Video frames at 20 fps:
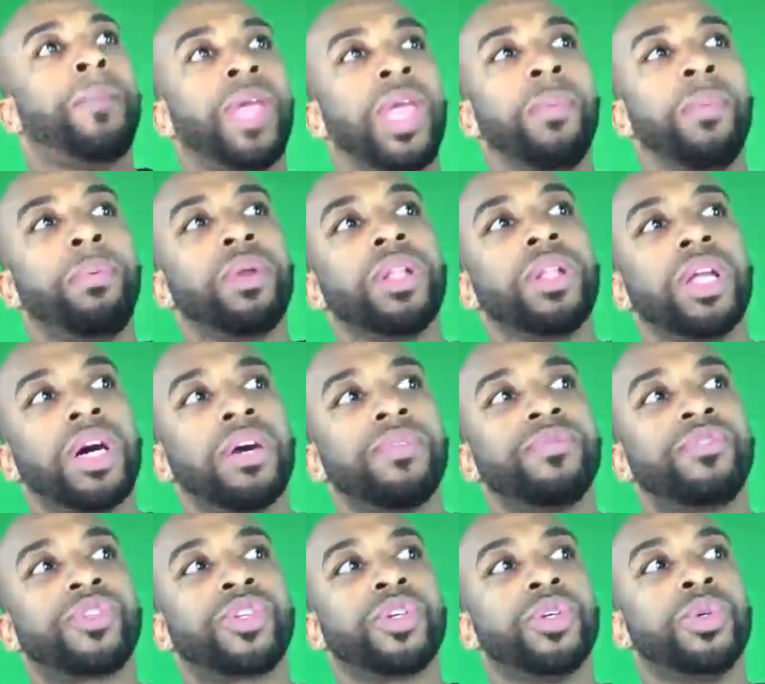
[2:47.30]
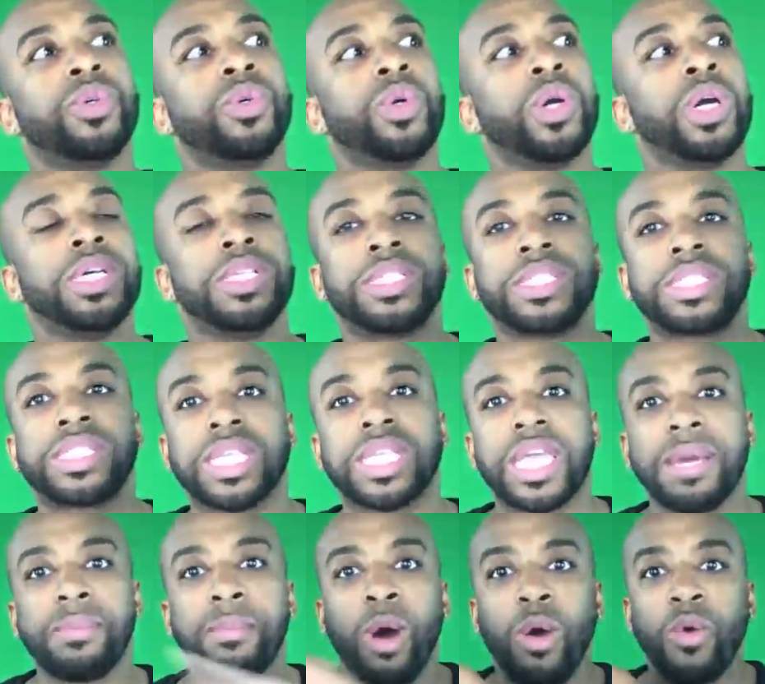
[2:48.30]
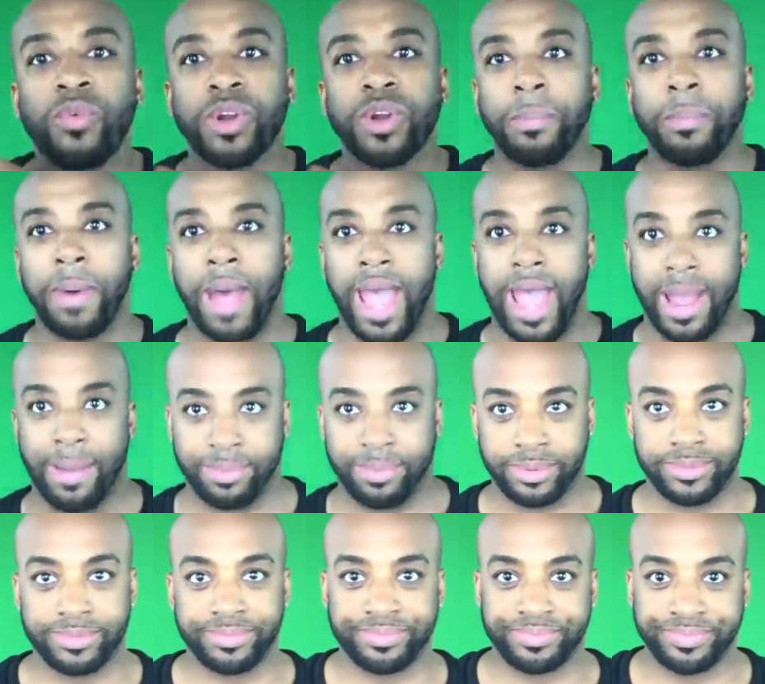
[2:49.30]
people love to skim over the Bible.